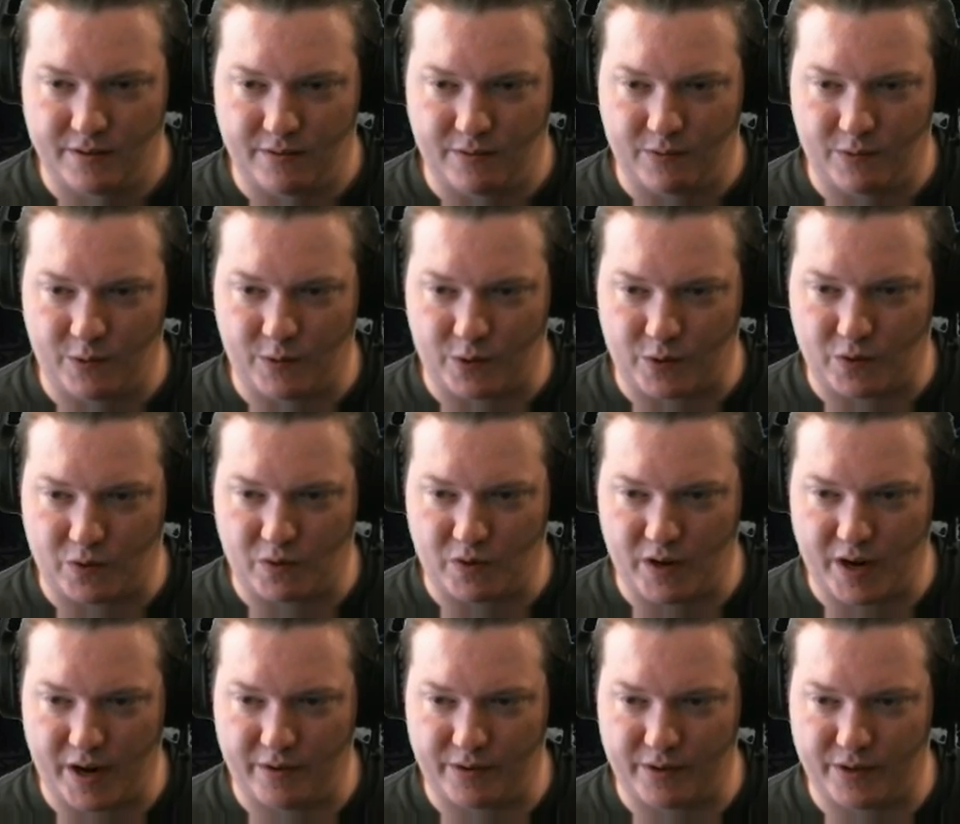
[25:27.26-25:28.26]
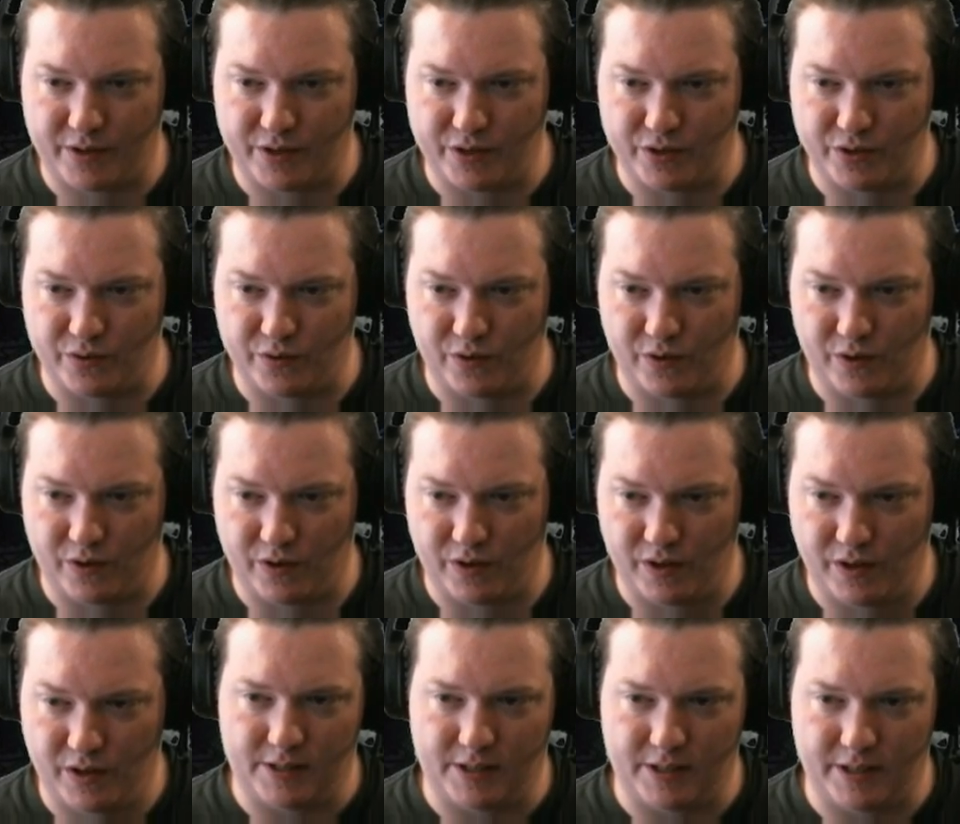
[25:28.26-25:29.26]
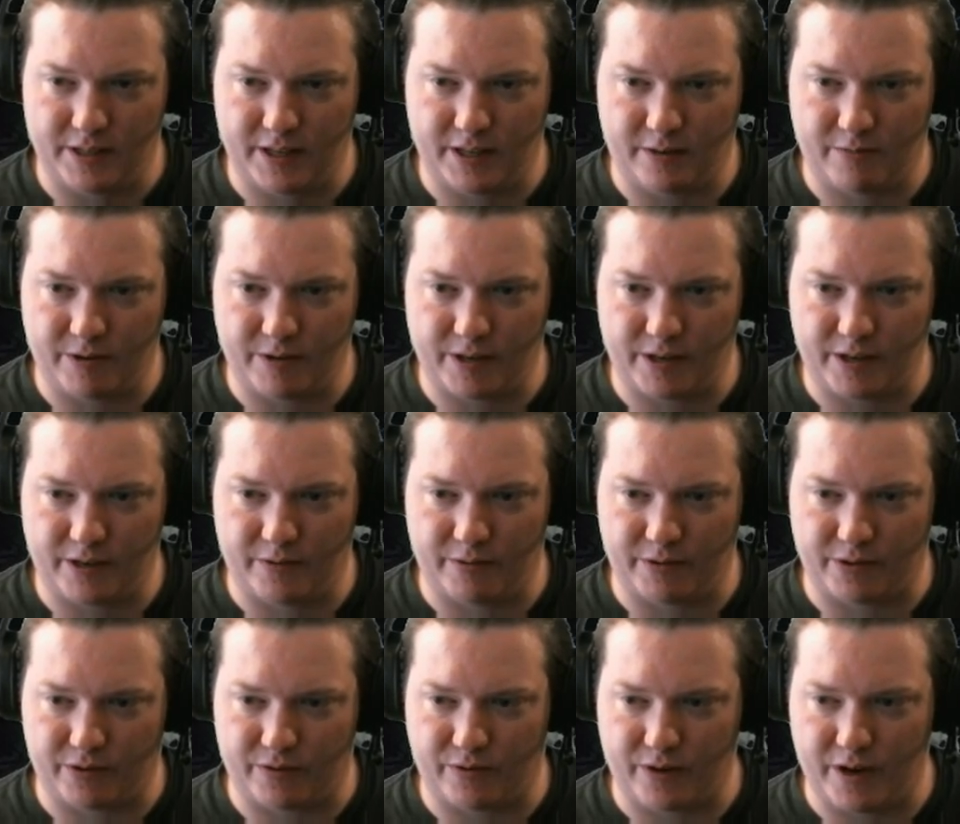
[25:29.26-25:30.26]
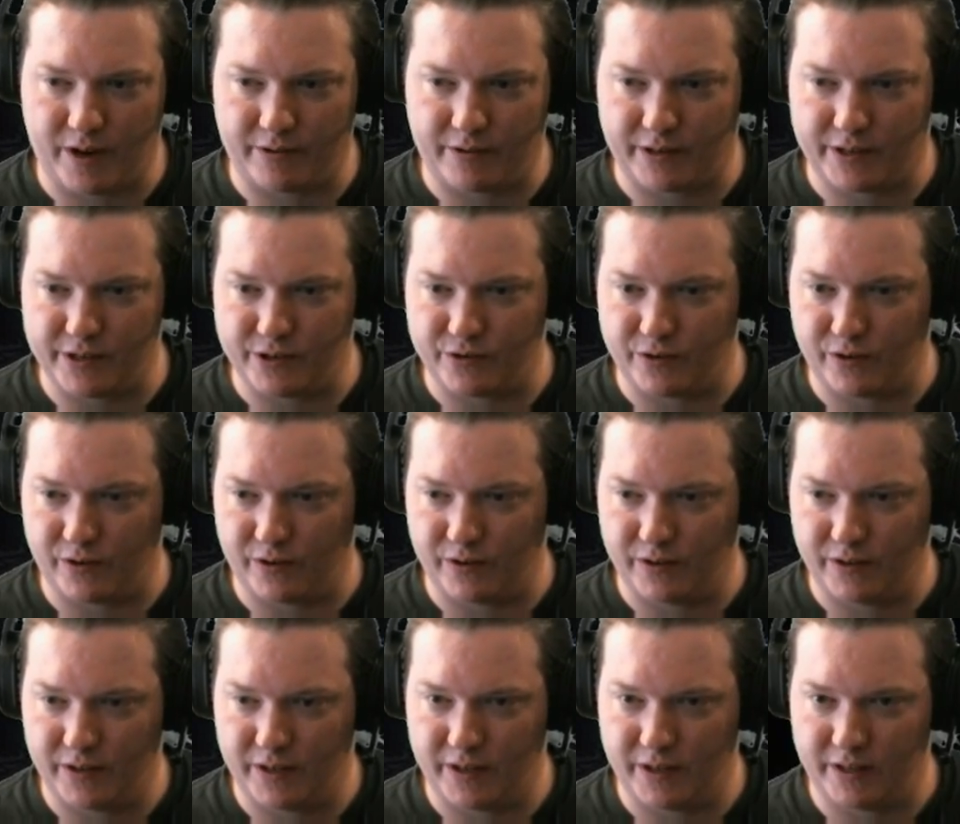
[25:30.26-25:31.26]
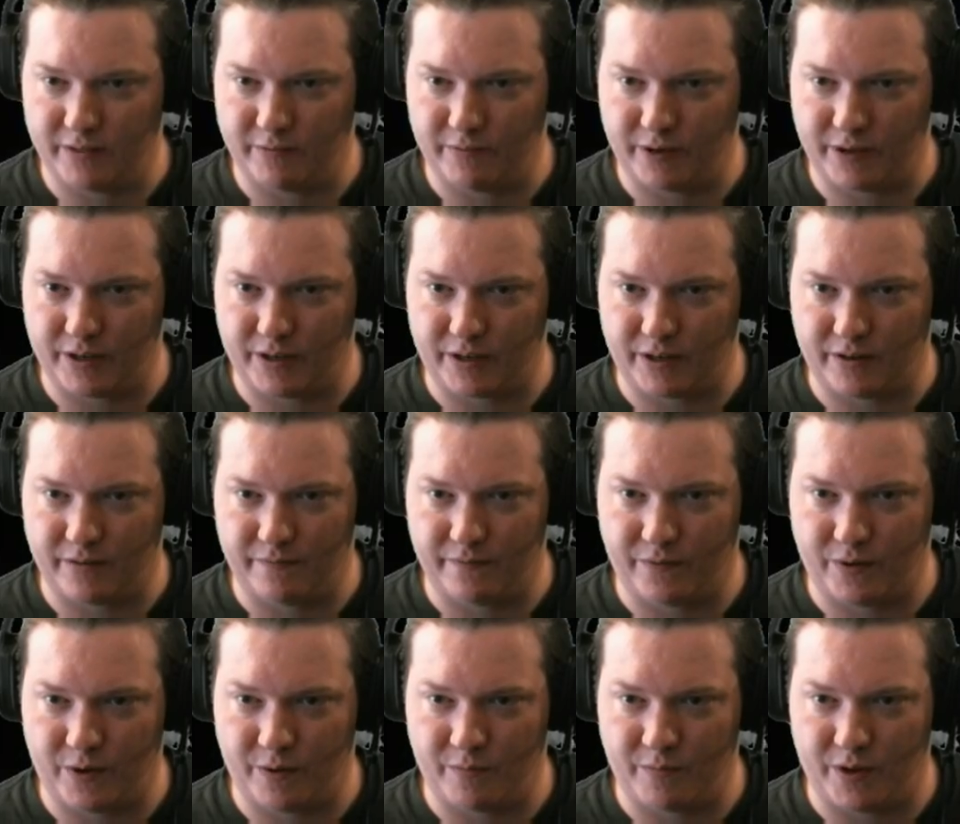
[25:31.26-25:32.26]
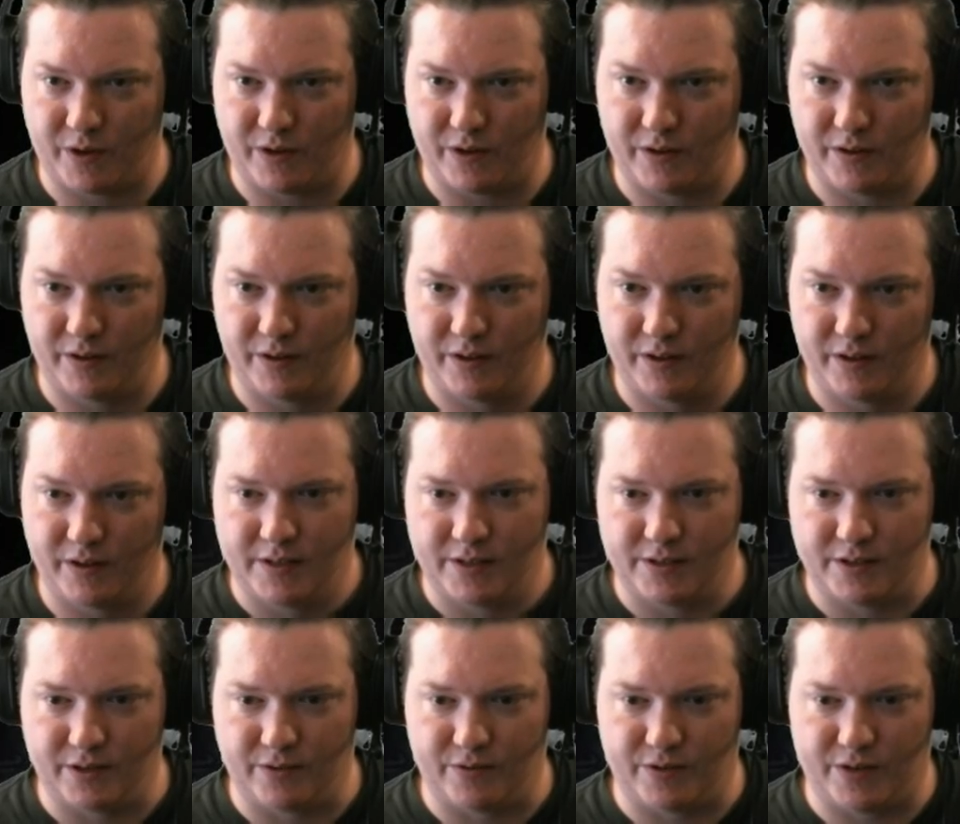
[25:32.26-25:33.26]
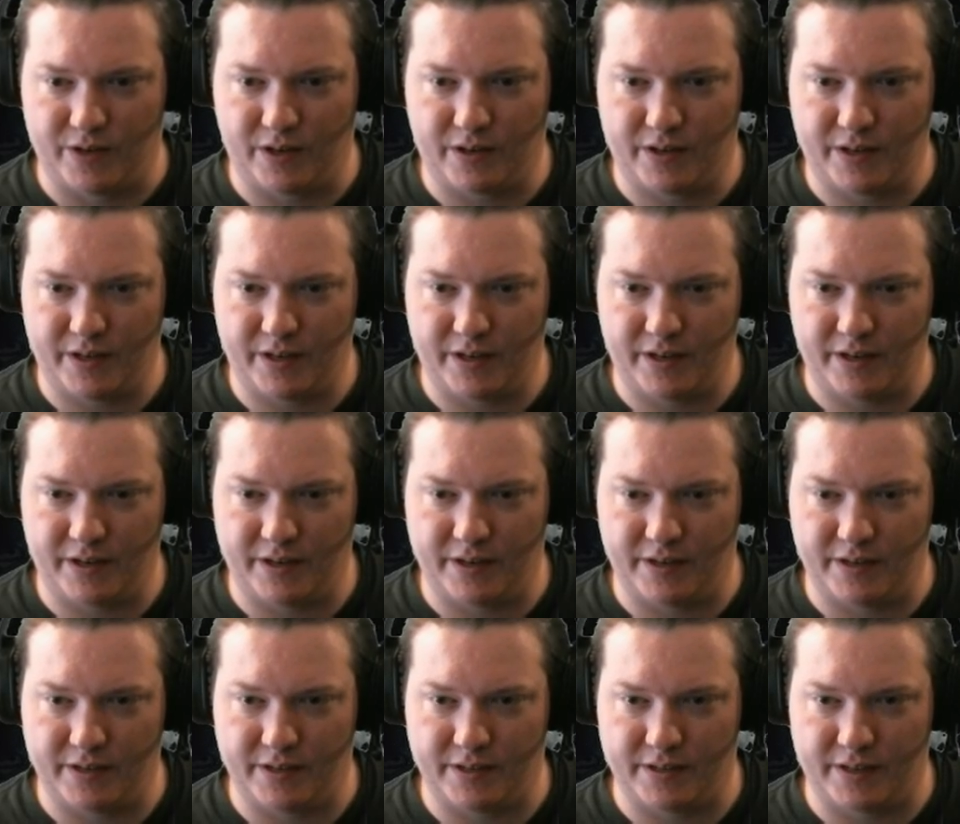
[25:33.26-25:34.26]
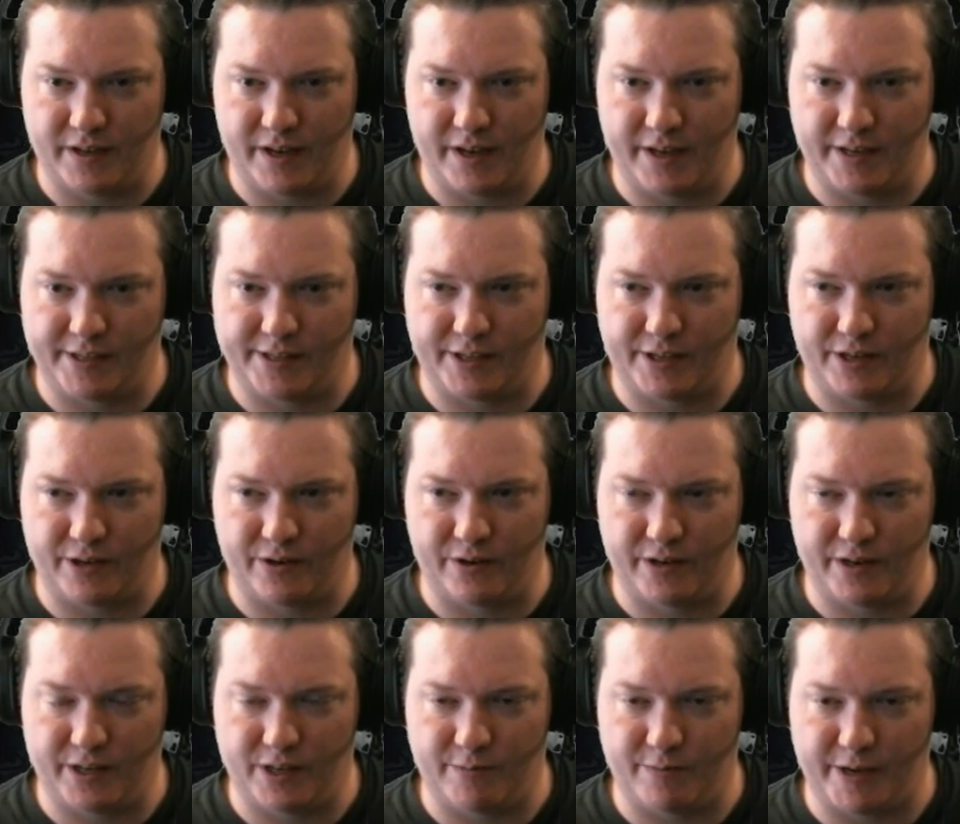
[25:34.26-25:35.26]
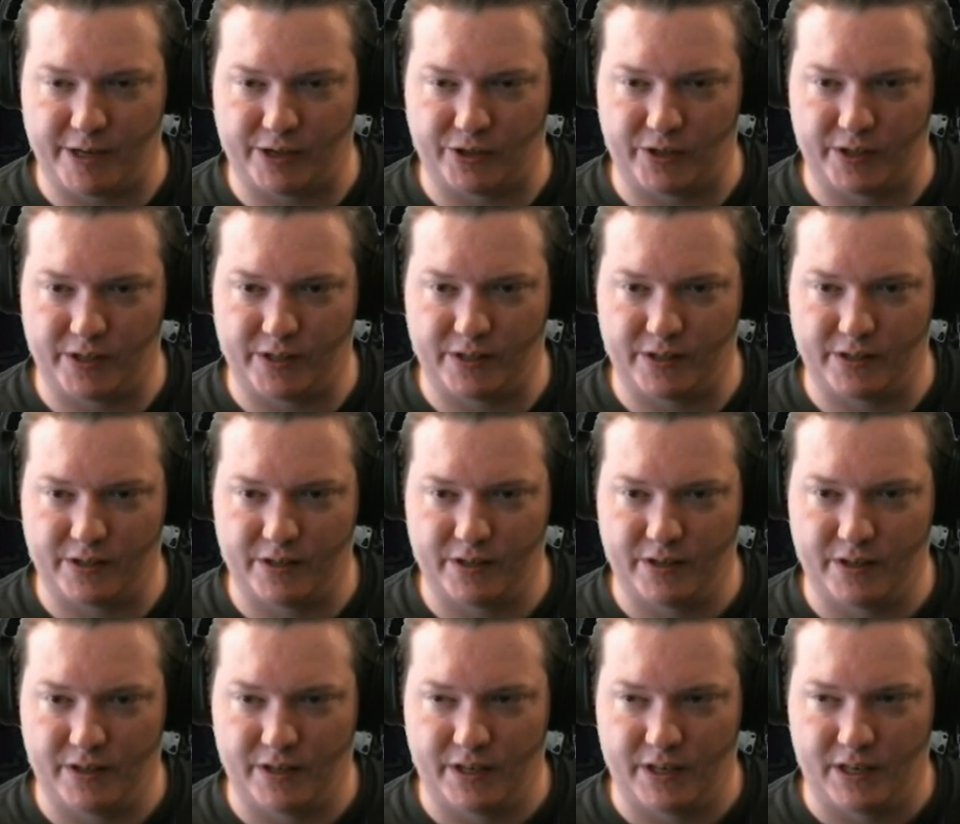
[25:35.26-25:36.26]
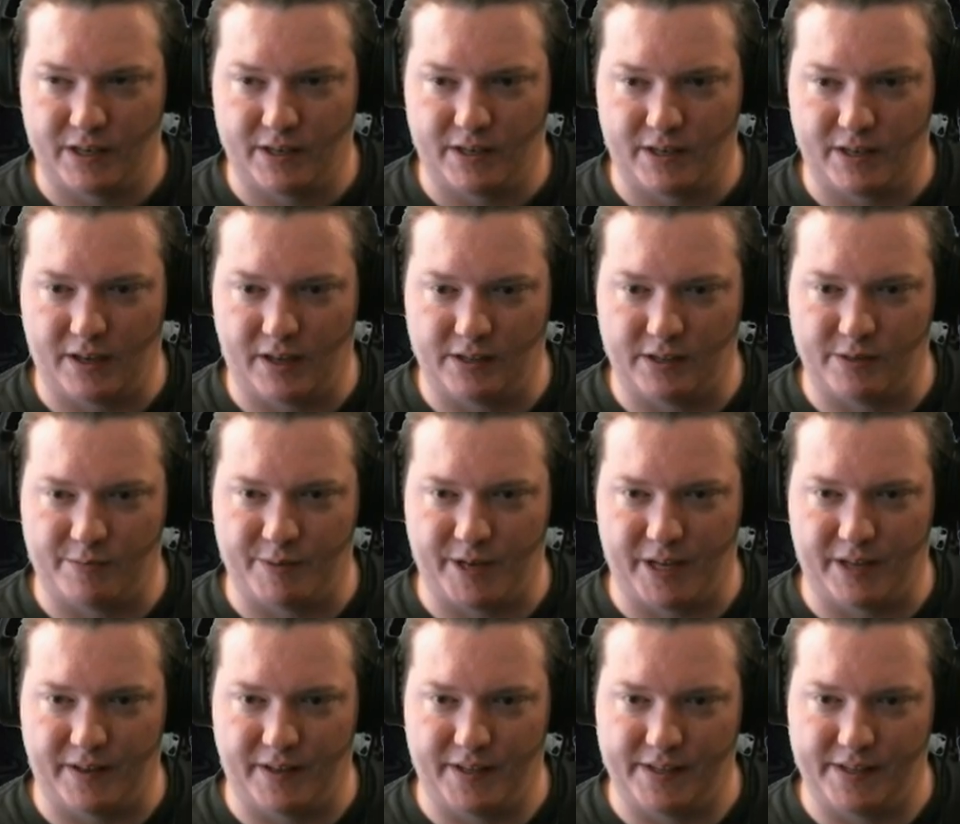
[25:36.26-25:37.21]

or crowd control. I think we're going to go with crowd control, and then we're going to confirm all. So Duncan is a security specialist, Acebill